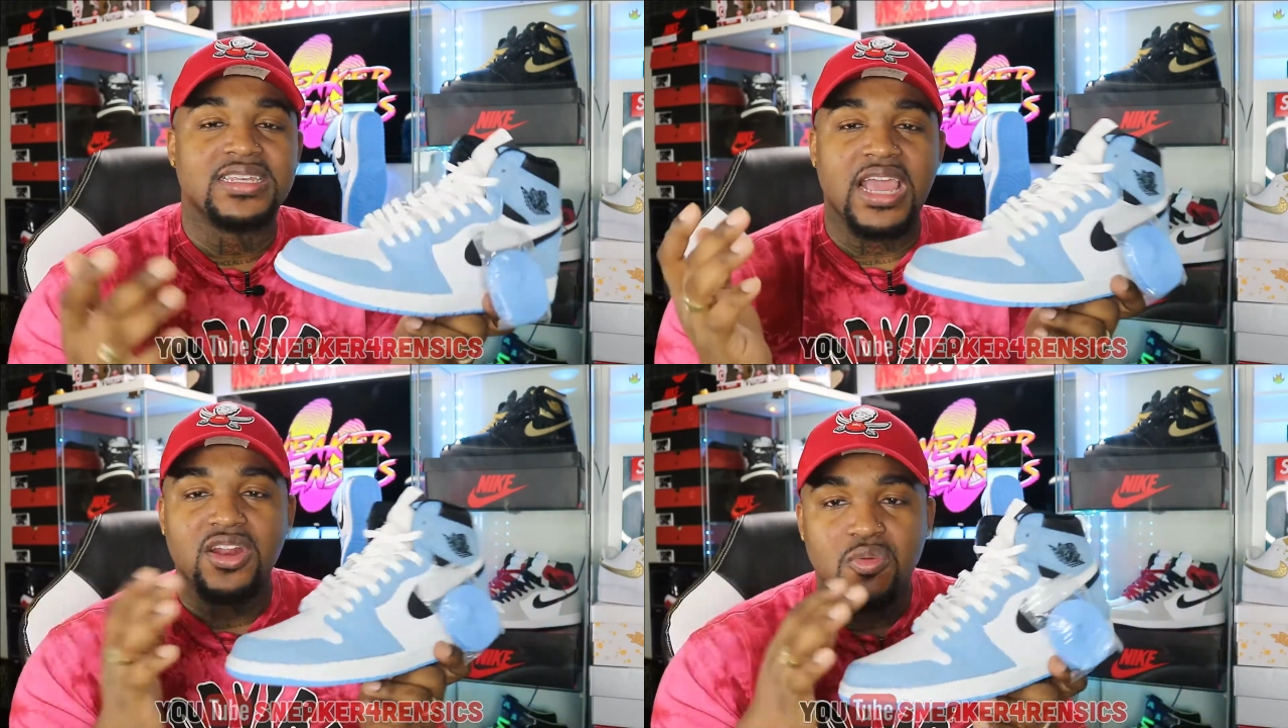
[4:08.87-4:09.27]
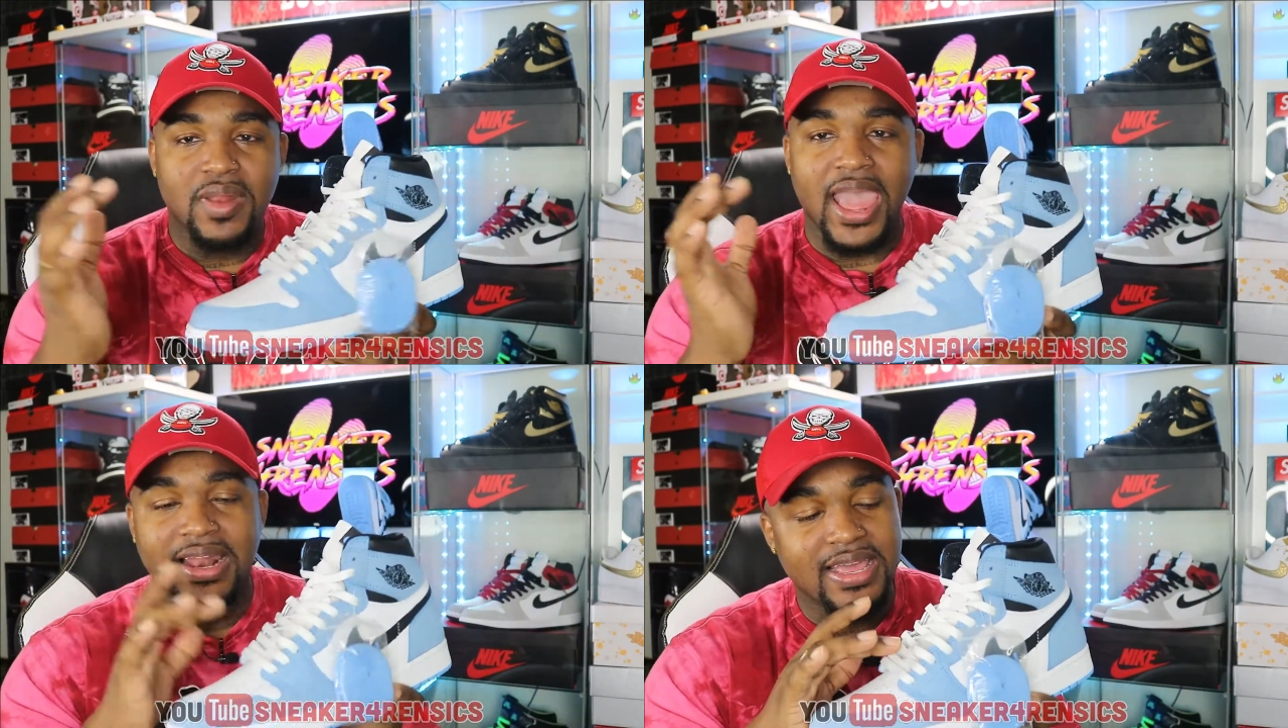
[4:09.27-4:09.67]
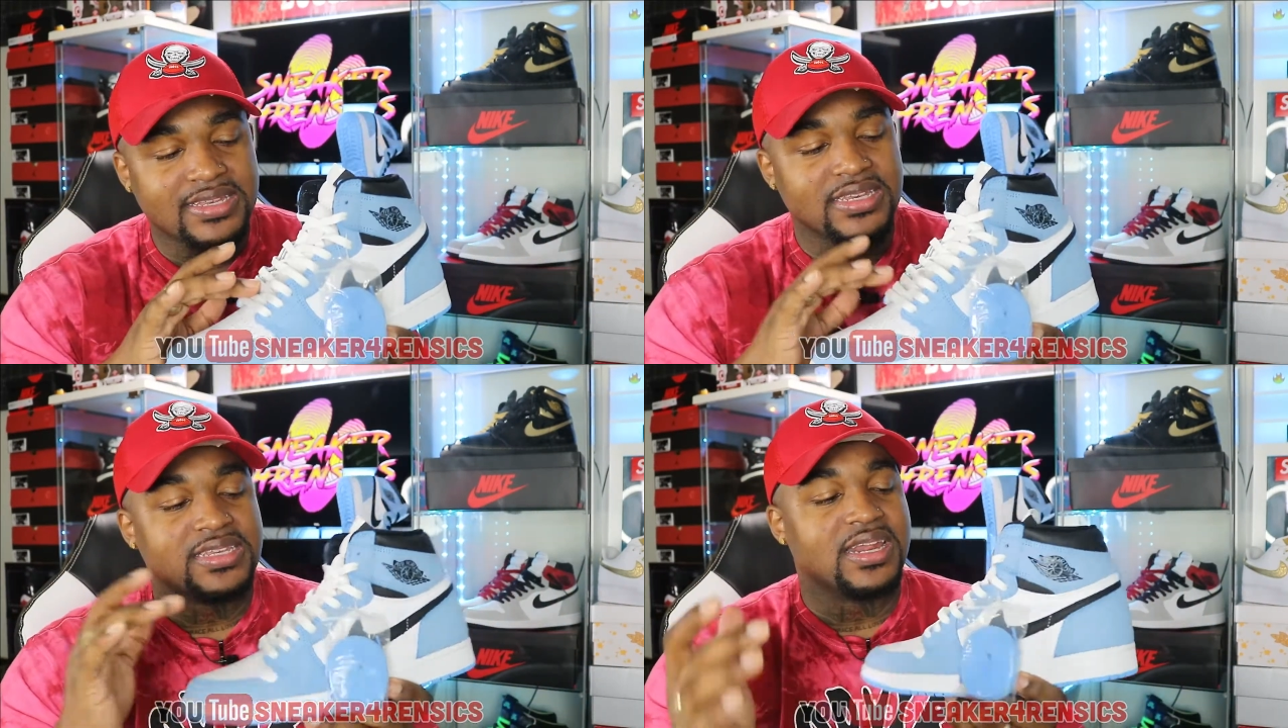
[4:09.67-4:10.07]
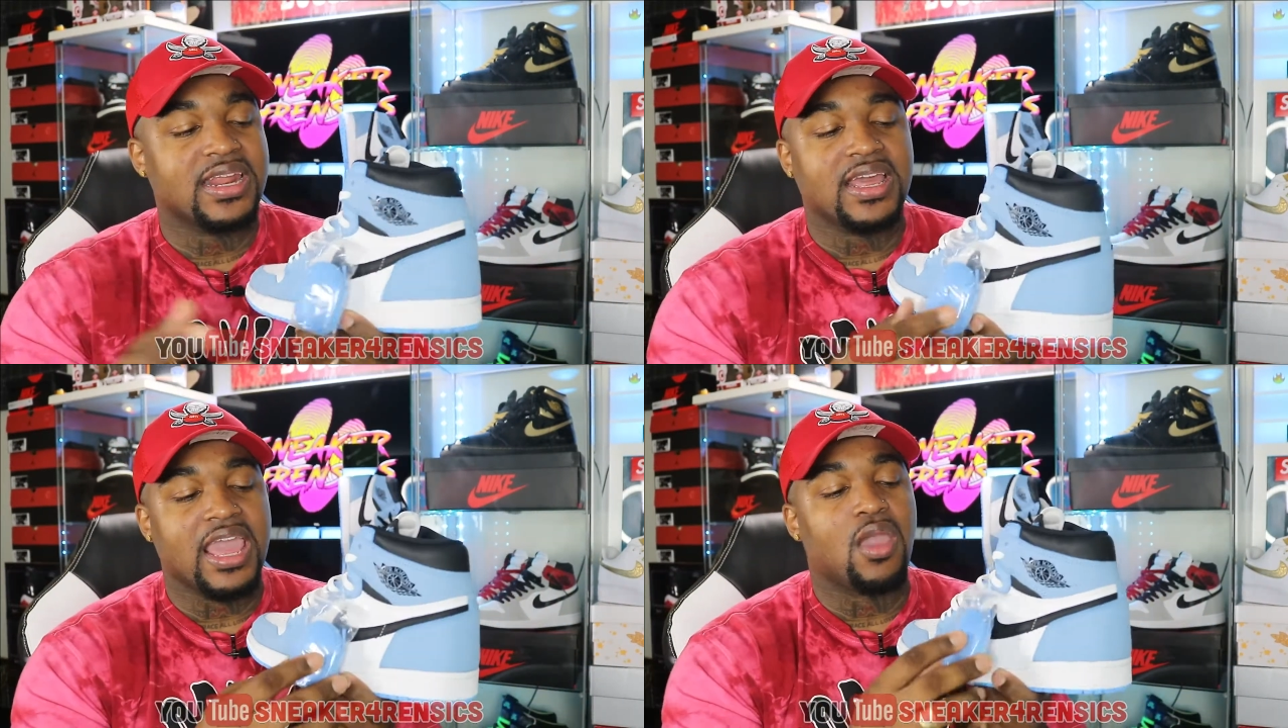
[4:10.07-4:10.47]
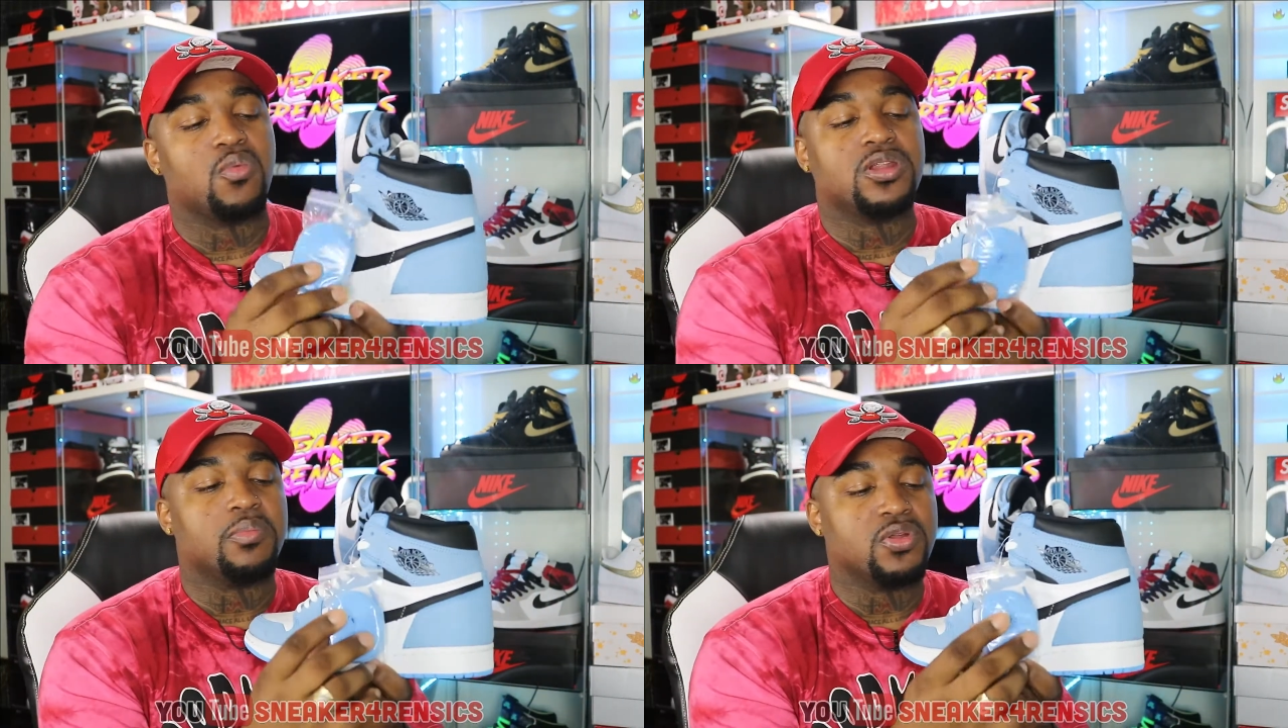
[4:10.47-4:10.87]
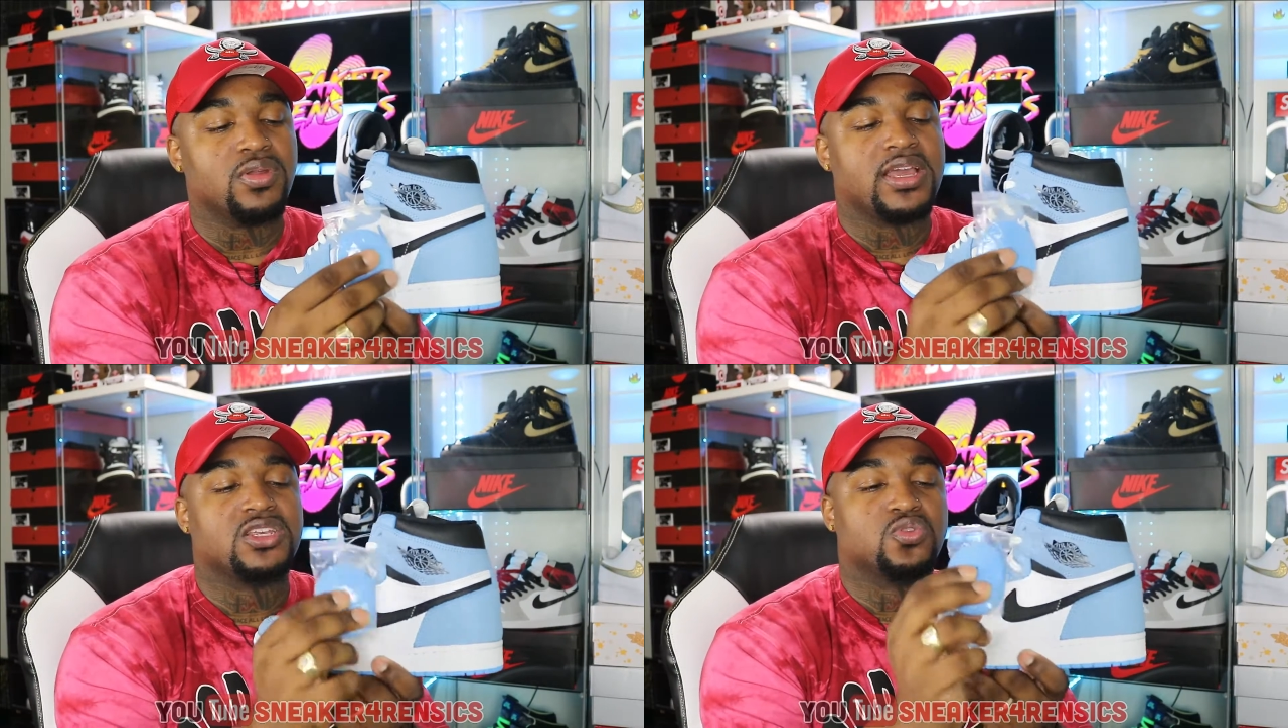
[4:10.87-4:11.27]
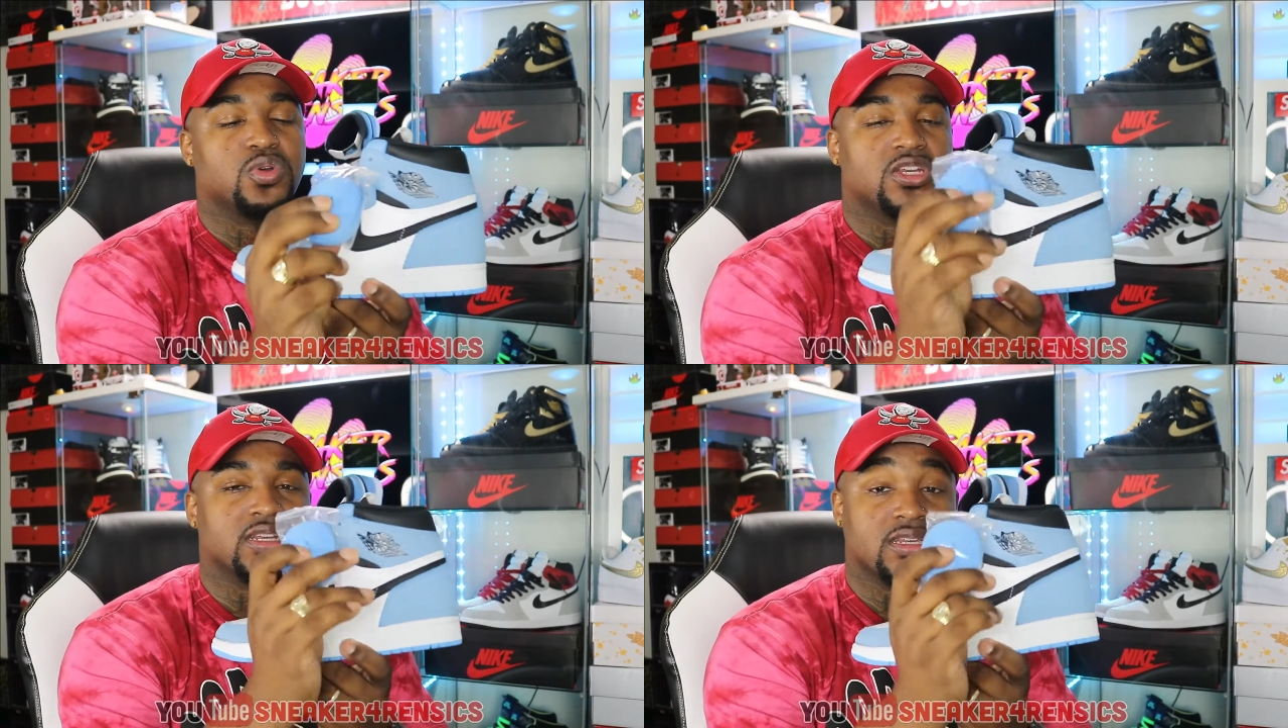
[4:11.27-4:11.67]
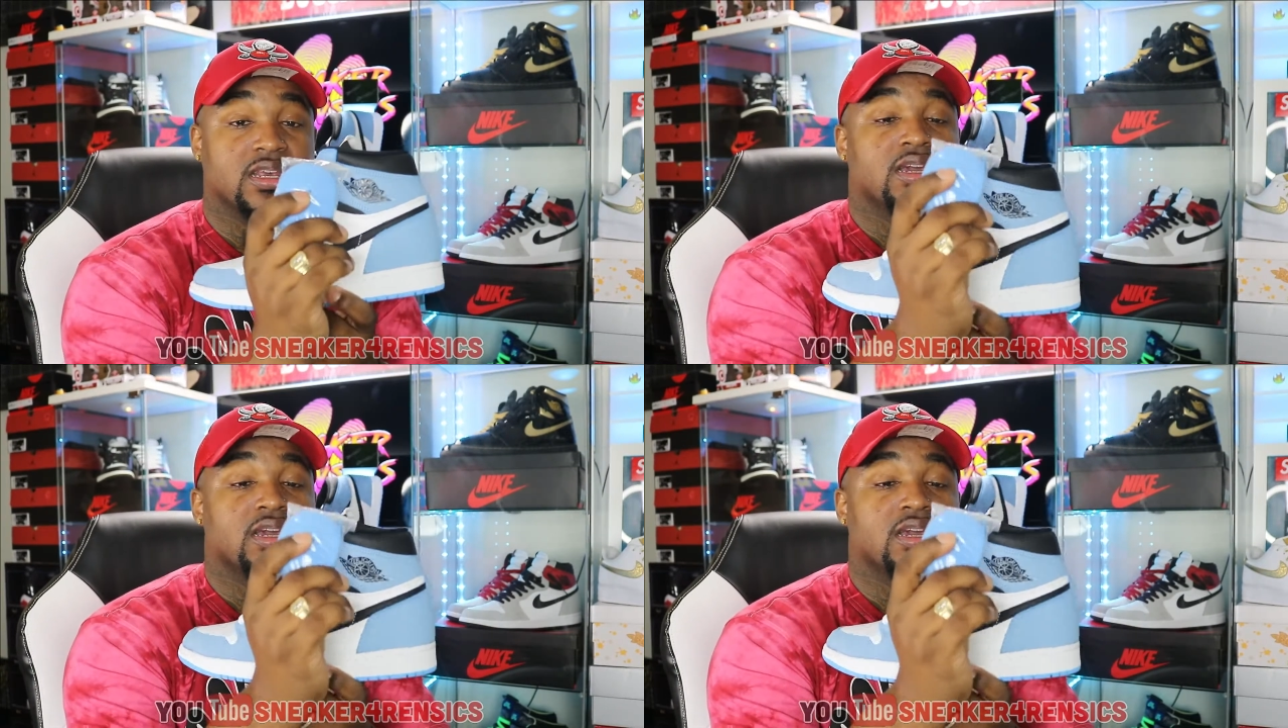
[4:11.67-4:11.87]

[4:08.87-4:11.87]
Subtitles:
standard black laces, and then it came with the blue laces, which is